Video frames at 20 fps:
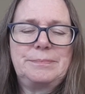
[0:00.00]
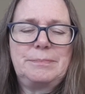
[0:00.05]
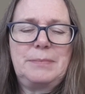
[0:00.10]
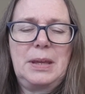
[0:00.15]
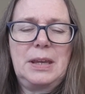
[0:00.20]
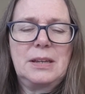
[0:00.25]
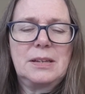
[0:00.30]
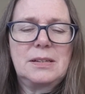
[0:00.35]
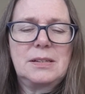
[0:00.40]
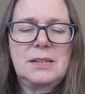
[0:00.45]

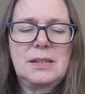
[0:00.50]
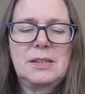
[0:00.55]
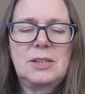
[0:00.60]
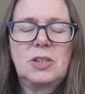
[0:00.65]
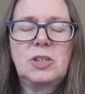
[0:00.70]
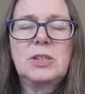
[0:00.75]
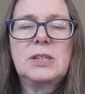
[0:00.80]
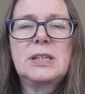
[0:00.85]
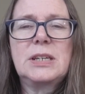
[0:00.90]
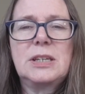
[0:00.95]
Because
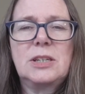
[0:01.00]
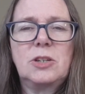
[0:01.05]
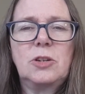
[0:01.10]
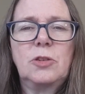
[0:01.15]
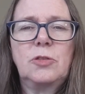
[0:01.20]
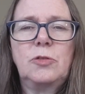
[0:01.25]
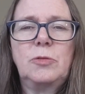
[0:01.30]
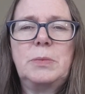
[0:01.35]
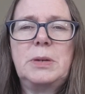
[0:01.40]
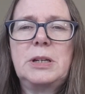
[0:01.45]
it's just
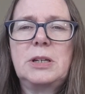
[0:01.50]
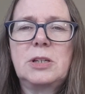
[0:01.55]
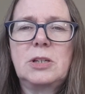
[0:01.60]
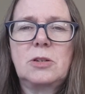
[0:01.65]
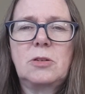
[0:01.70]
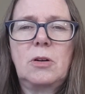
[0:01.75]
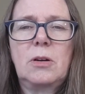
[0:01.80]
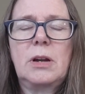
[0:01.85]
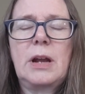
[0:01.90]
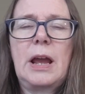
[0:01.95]
easier for me to
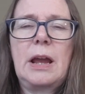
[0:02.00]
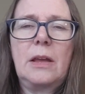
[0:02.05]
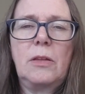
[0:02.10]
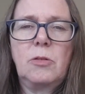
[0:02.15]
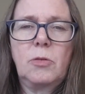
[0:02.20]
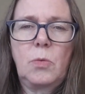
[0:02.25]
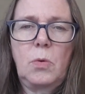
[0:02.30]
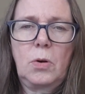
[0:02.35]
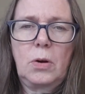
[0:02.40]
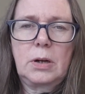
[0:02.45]
start. I
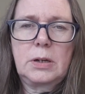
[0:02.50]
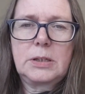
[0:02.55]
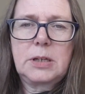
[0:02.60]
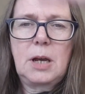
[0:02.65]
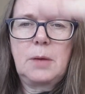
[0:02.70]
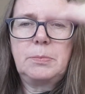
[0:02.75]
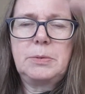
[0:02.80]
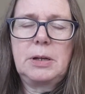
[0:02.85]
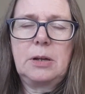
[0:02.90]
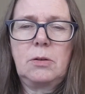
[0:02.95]
either work
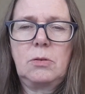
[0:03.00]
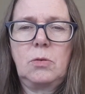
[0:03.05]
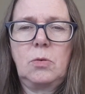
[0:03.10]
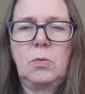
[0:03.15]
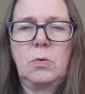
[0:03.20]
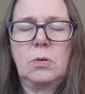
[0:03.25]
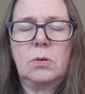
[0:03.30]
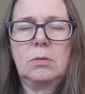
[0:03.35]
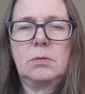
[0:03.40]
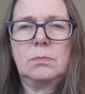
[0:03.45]
top down
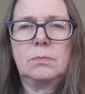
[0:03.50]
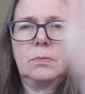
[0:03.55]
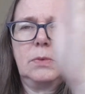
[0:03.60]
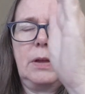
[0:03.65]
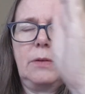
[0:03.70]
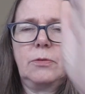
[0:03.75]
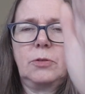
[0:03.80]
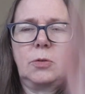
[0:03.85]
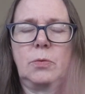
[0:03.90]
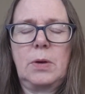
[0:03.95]
or left